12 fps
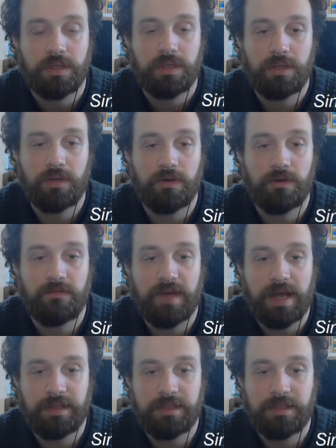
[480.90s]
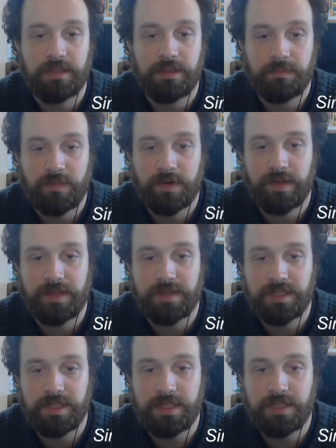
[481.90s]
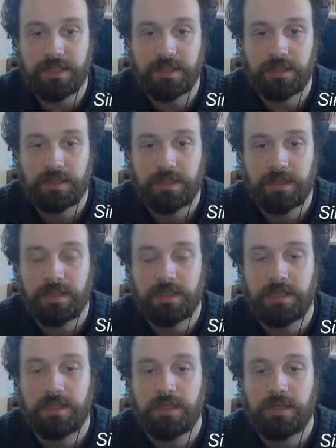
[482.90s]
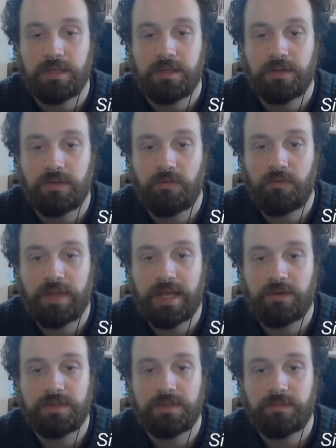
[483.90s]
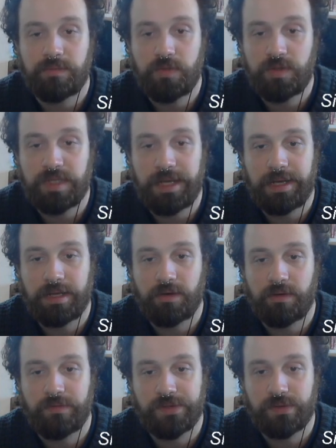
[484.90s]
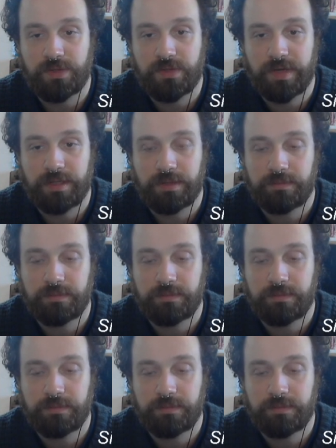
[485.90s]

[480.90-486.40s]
your valid parentheses without mutating your original string.